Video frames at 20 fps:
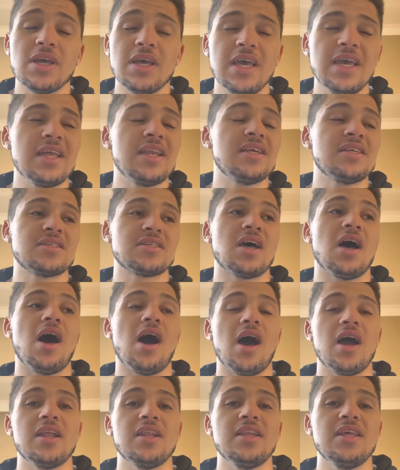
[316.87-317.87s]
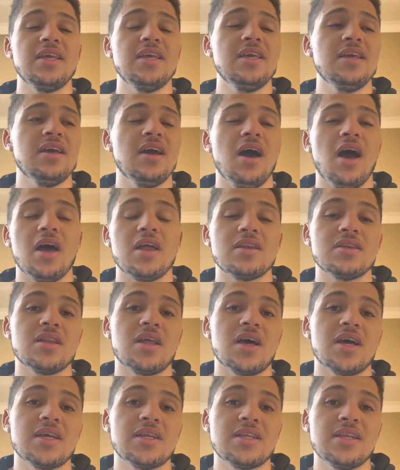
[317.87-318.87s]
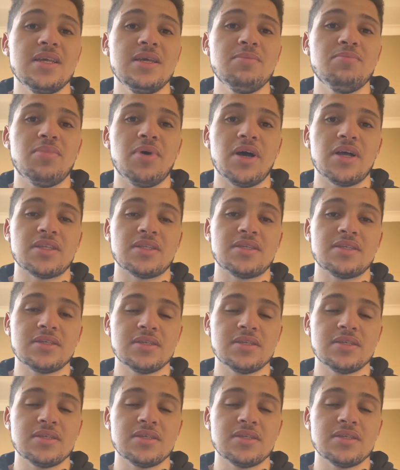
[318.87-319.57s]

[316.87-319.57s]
It is highly unlikely, but